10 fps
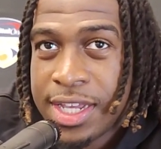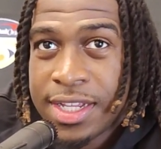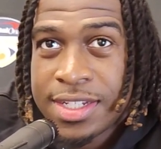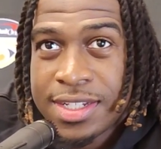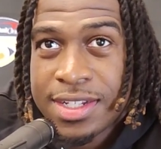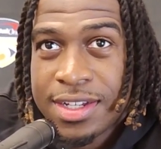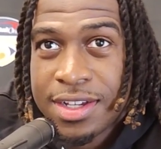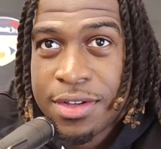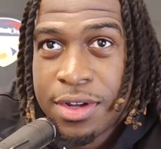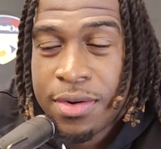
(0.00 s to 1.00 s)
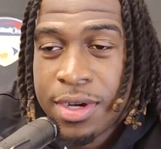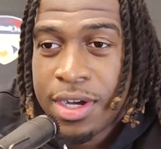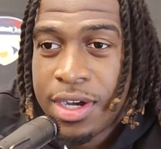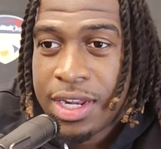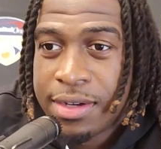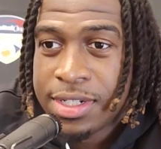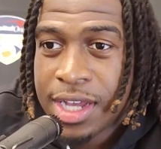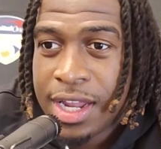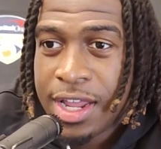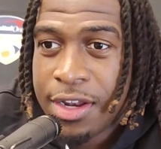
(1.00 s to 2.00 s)
Higgins. Mm-hmm. That was a
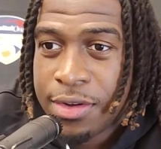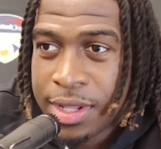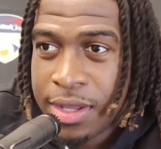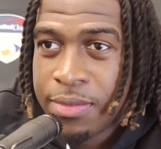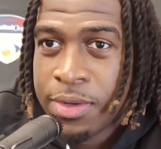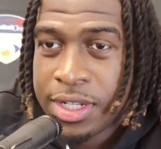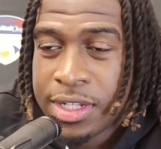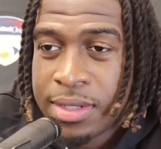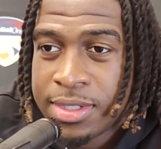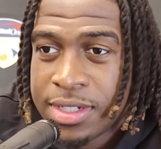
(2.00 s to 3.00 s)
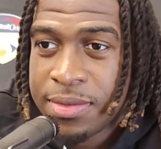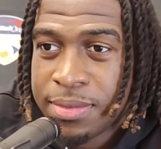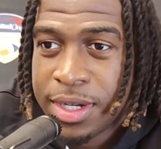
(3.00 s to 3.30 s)
guy that I knew that went to Clemson,